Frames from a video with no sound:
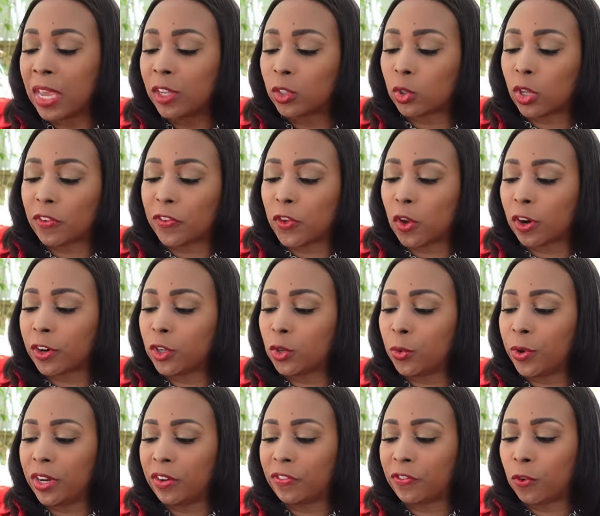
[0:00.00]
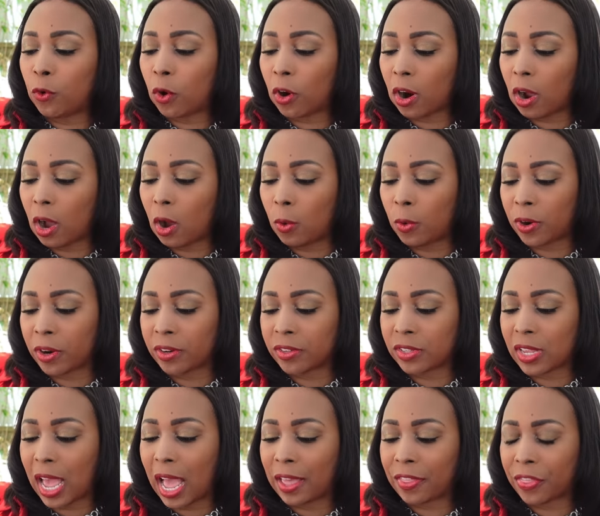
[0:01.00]
So if you're doing four
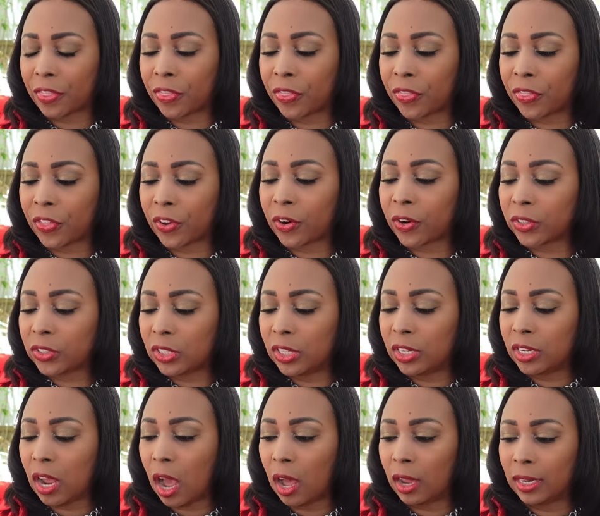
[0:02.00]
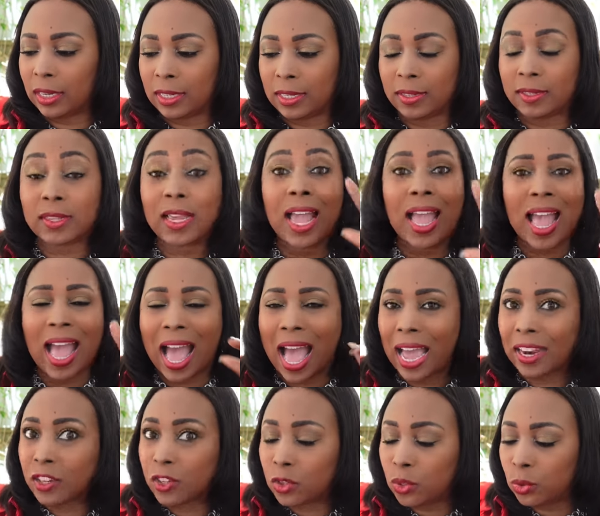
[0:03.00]
hours at thirty dollars
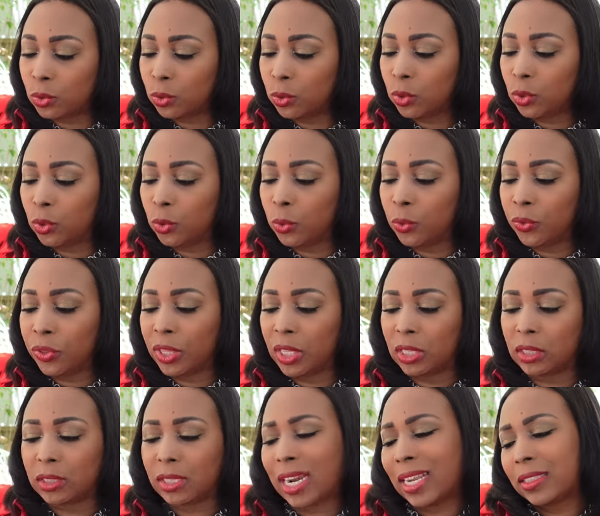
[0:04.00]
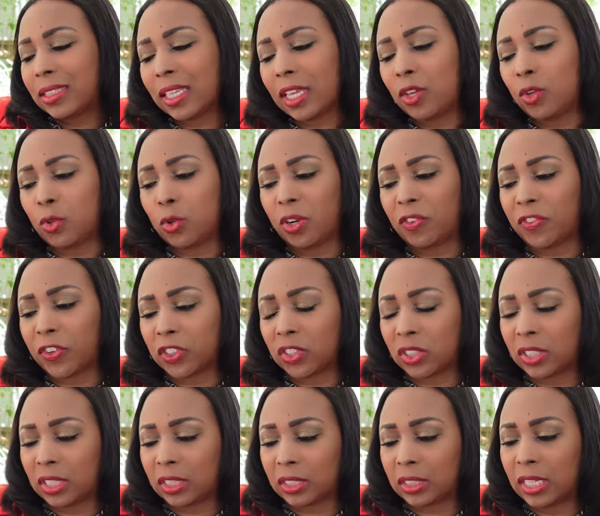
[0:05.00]
and you do this, let's say you do it for
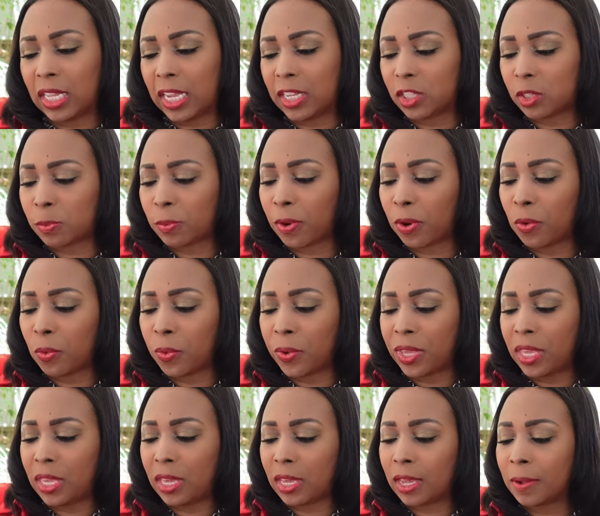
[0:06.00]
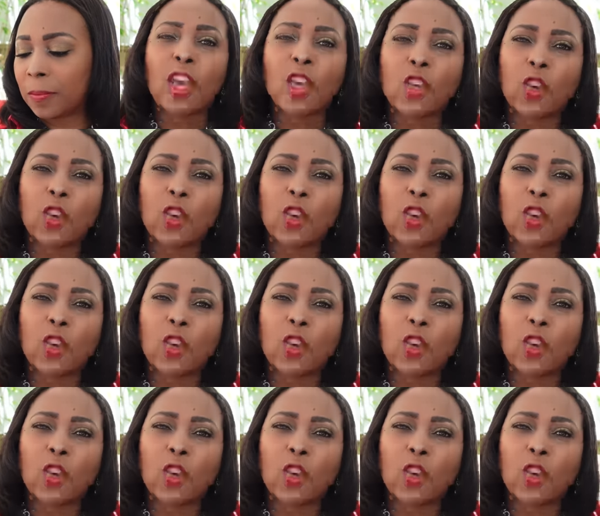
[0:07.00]
six days per week,